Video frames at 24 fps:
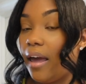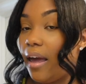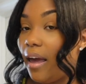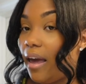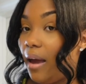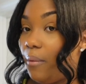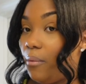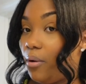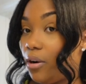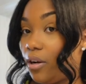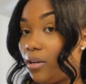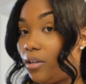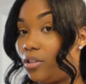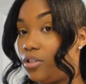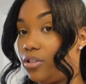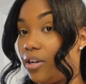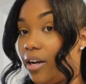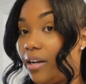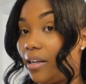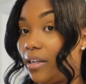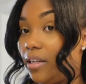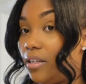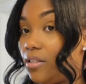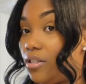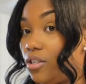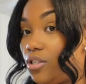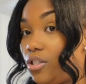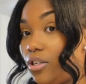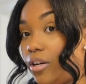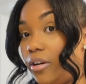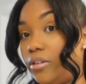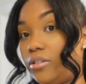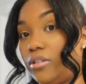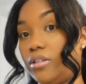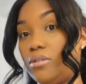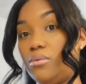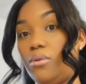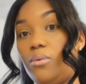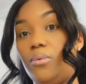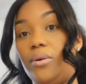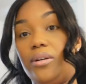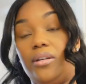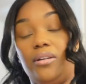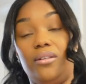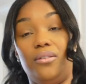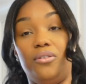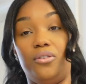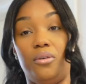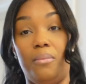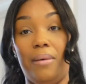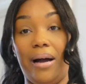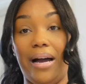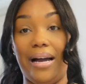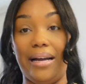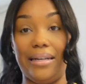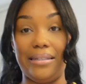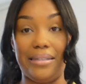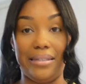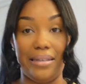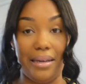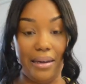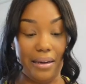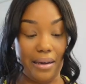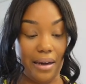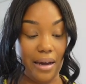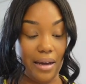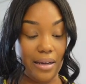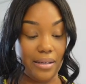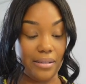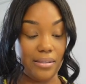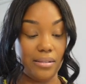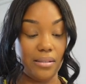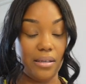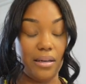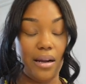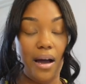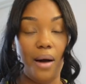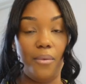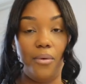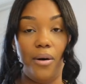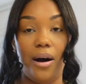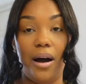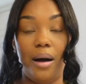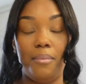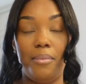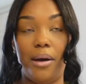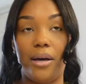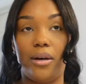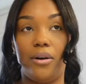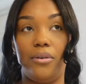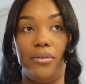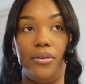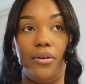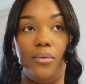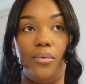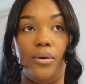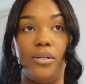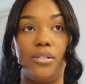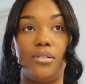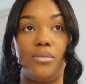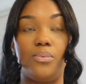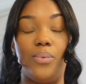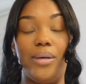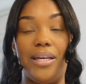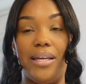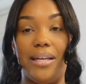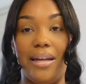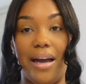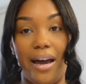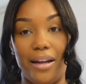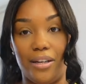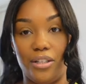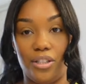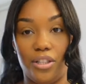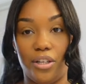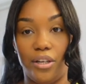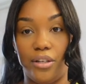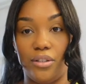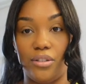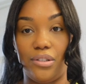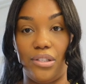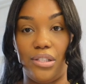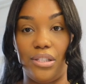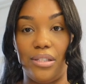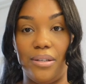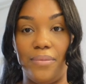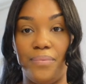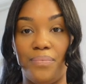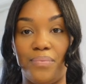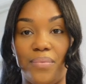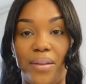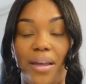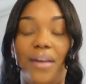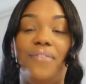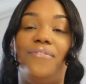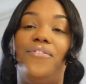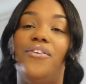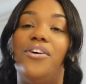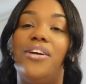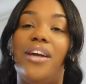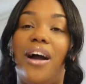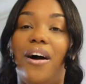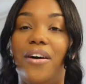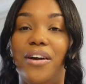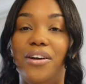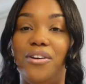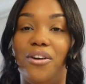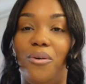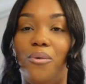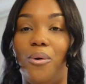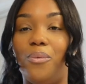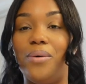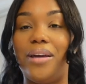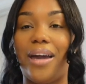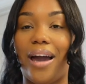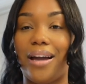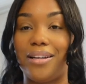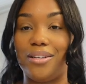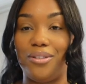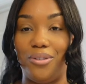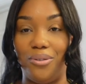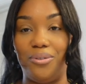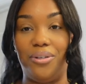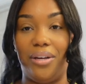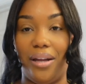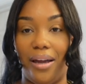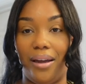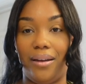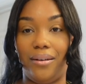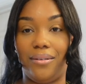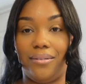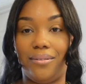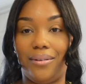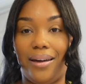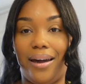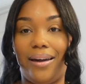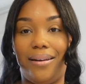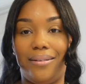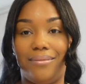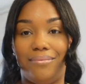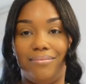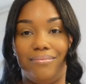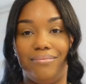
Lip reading: And we're going to try to get to church because we're running a little behind today, guys. And I will hop back on here once we get out of church and fill y'all in on what we got to do today. Okay.